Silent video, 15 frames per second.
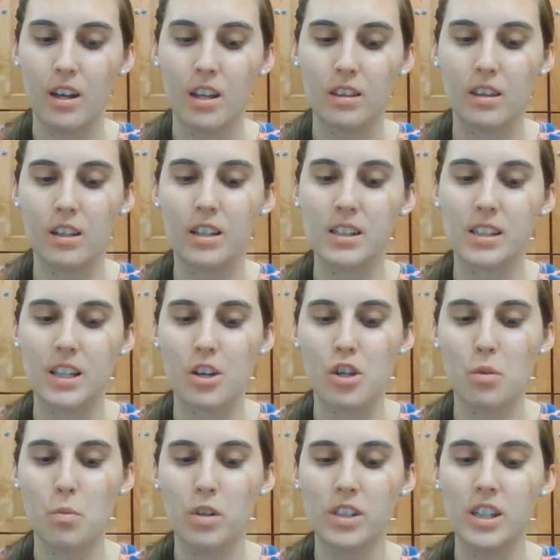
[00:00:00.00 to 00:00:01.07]
The
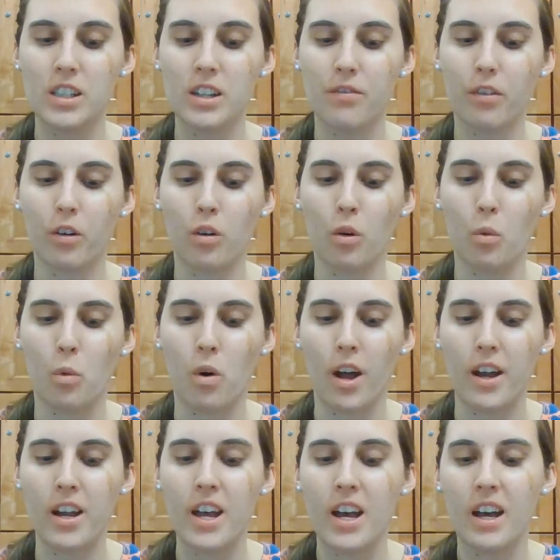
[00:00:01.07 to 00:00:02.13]
decision was a difficult
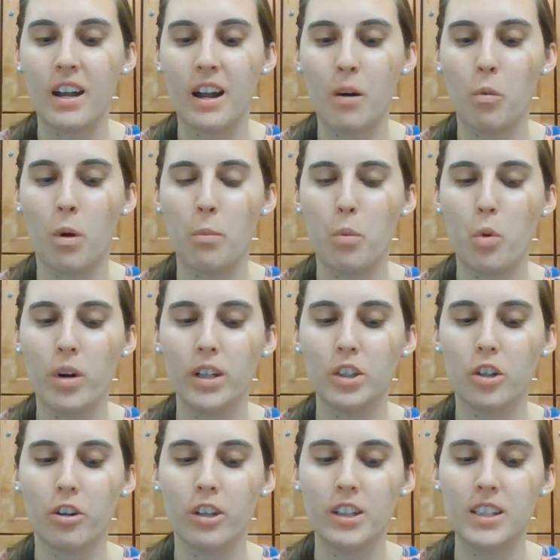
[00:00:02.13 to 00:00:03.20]
one, and at one point
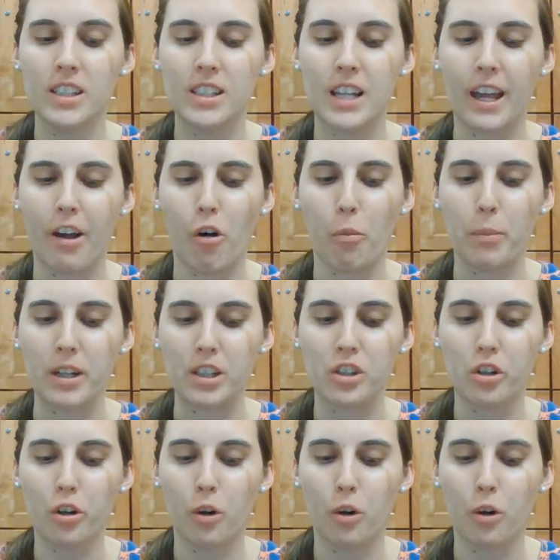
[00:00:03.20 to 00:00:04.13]
during the sale, Mr.